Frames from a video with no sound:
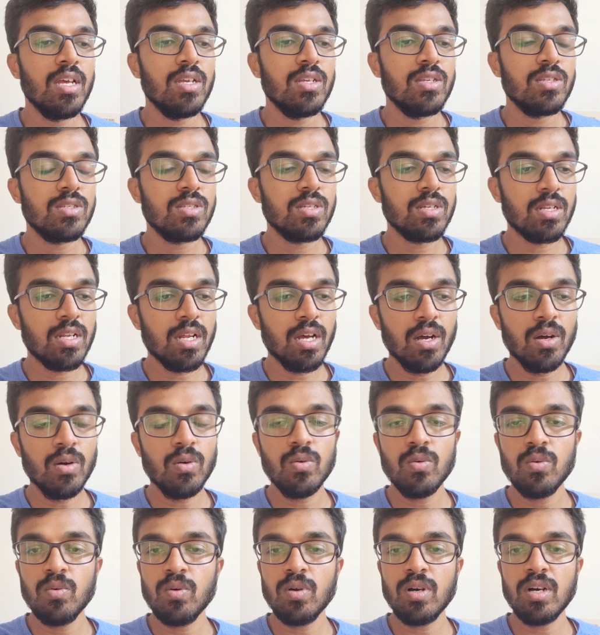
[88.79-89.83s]
So
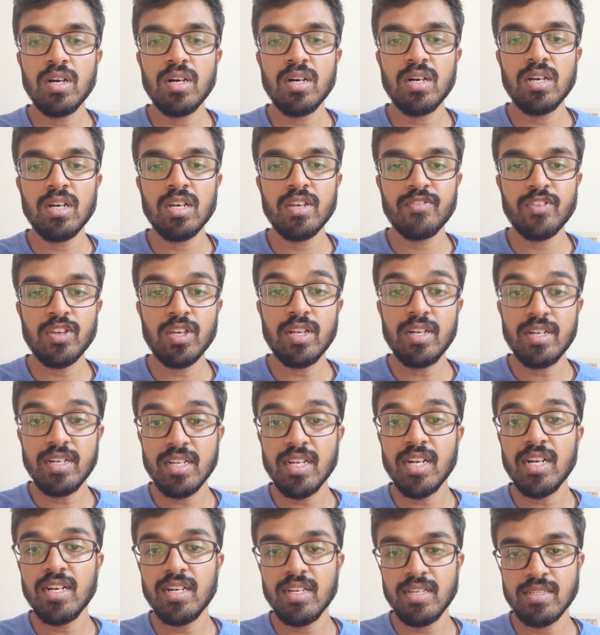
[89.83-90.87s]
now, if your
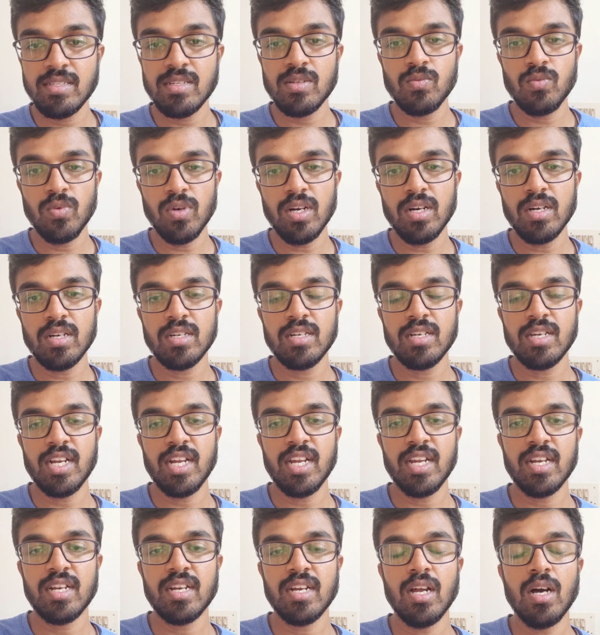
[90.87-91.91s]
internet doesn't work,
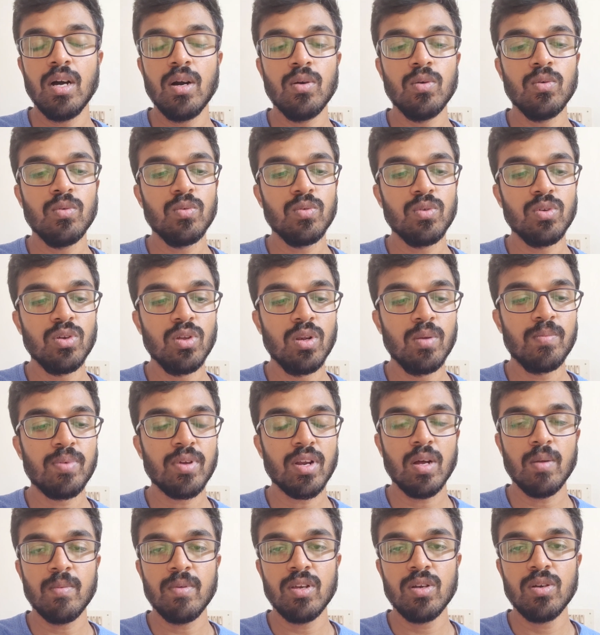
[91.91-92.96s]
right now, you'll
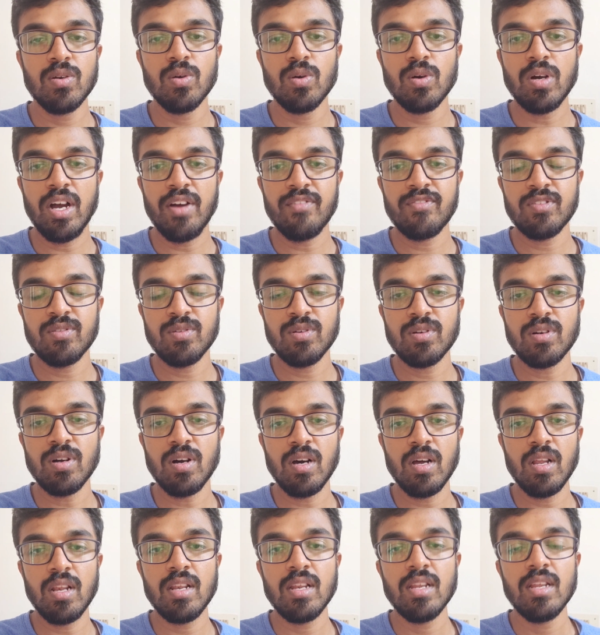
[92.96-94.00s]
probably have to
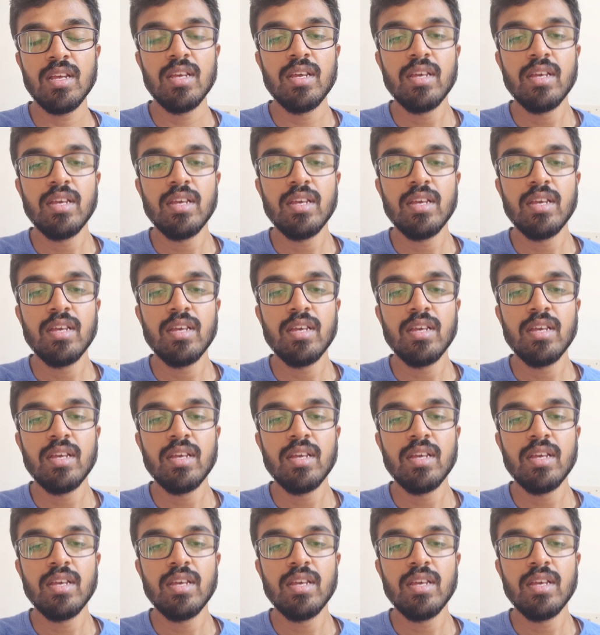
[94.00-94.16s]
call